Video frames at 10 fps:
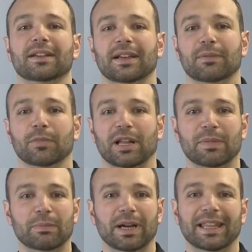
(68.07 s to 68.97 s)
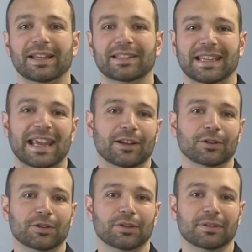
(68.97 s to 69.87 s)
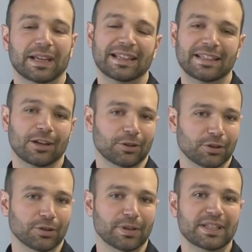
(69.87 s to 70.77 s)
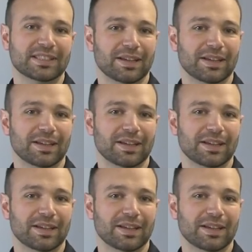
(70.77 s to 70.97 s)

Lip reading: And what I mean by that is 1,800 degrees,